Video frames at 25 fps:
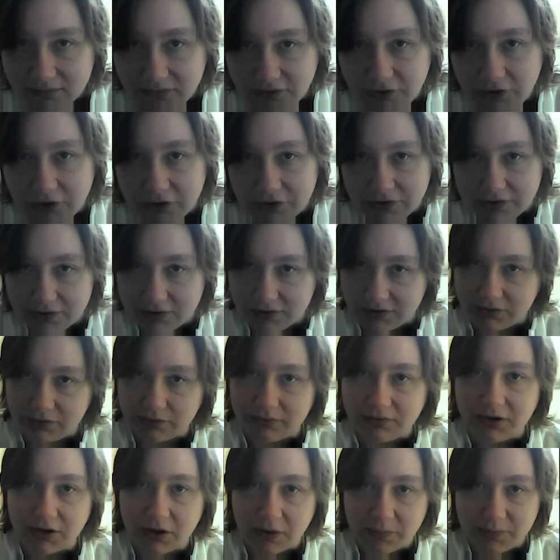turned into
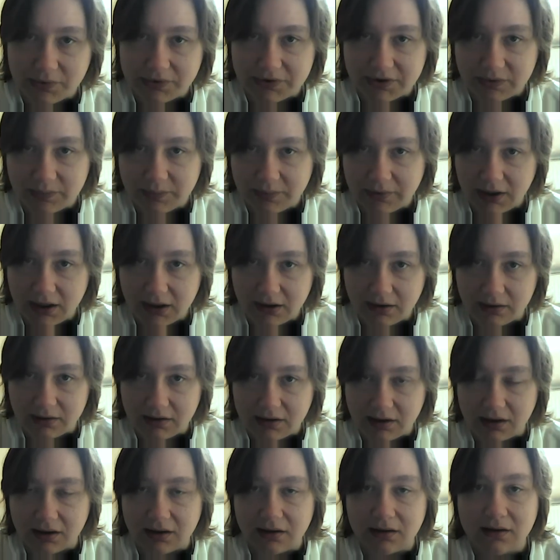the opposite
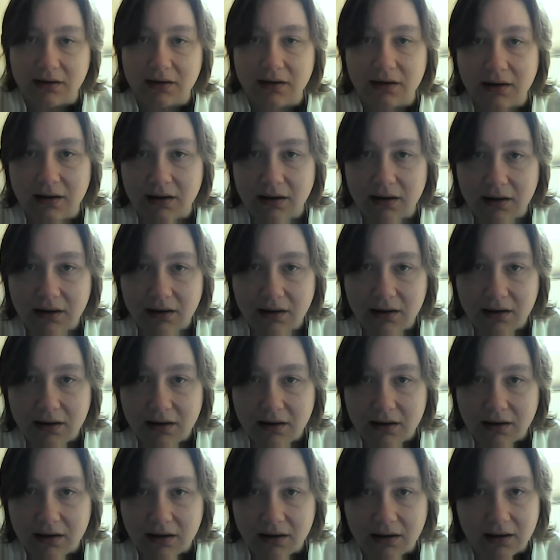polarity
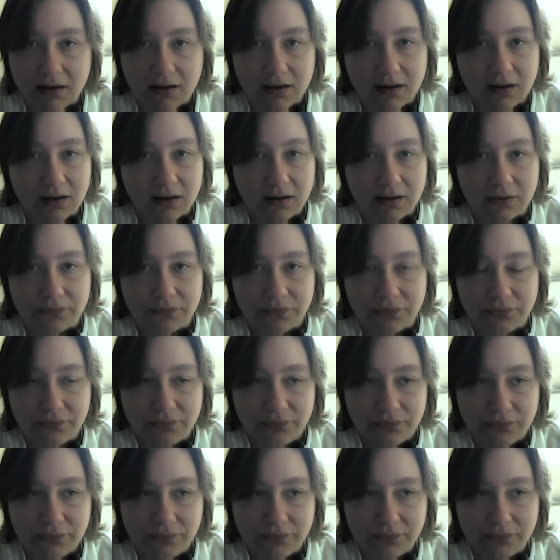
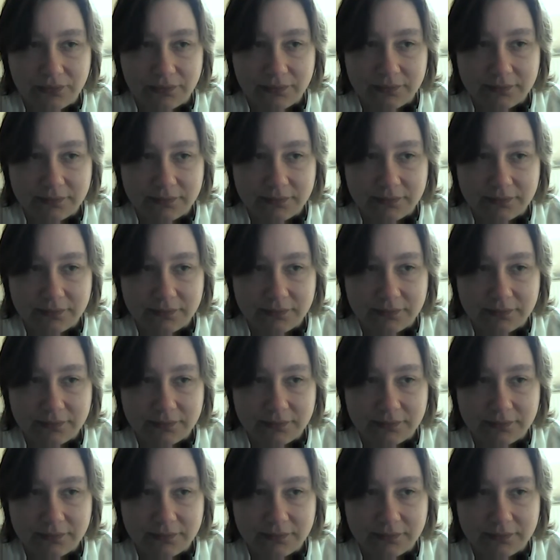of